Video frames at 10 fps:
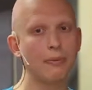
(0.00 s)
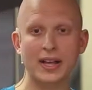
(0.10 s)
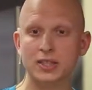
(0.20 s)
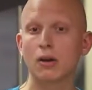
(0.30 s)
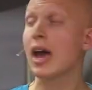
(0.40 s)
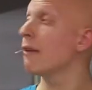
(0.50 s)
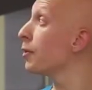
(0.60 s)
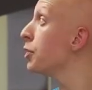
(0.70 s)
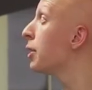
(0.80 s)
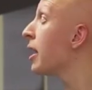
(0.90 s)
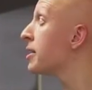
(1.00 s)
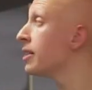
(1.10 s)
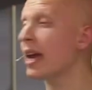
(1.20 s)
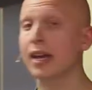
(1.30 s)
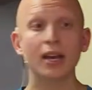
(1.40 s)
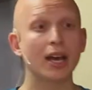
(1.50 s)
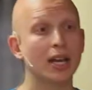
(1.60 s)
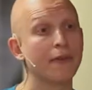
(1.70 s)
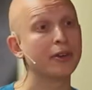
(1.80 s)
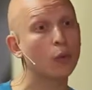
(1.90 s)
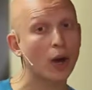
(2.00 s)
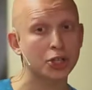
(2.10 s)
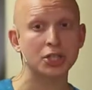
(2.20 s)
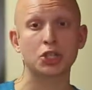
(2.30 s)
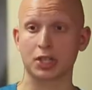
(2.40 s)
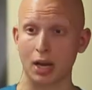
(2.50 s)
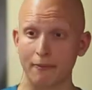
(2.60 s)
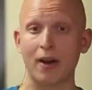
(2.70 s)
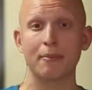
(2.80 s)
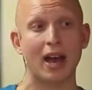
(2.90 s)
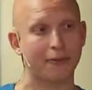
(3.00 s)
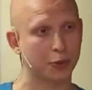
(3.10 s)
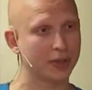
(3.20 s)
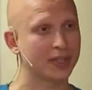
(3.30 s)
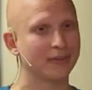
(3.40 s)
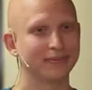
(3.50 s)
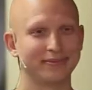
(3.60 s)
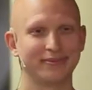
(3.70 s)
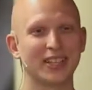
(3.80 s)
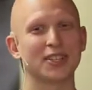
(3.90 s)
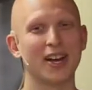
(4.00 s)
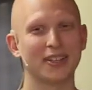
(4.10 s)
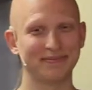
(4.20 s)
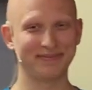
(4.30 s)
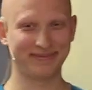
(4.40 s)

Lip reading: that's all I have for you guys today. And if you have any questions, just come find me afterwards. Thanks a lot.